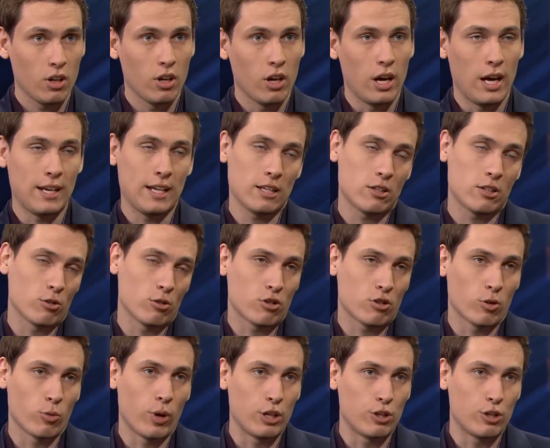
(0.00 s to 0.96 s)
And that's also
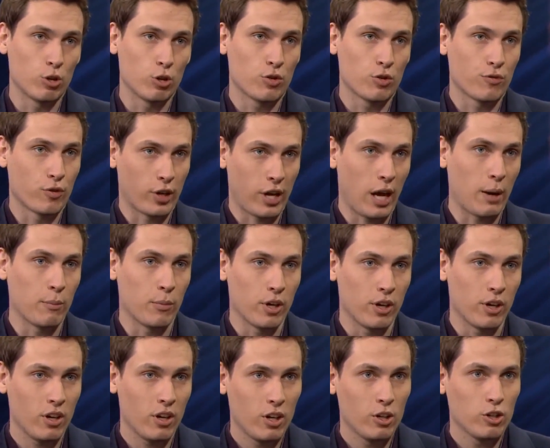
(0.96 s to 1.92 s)
where it shows for Gambit
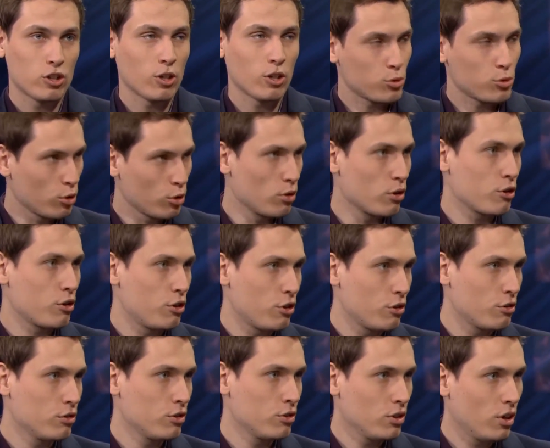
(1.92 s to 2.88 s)
some solo
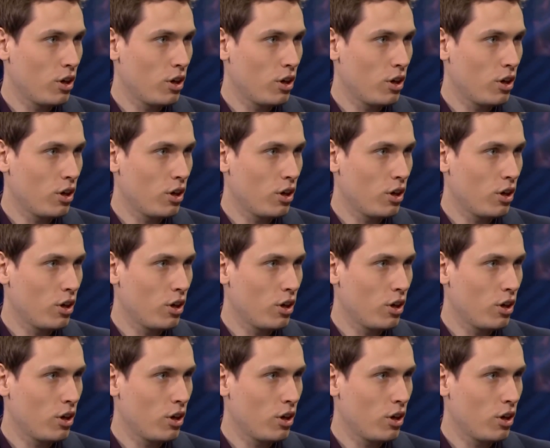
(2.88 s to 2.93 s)
queue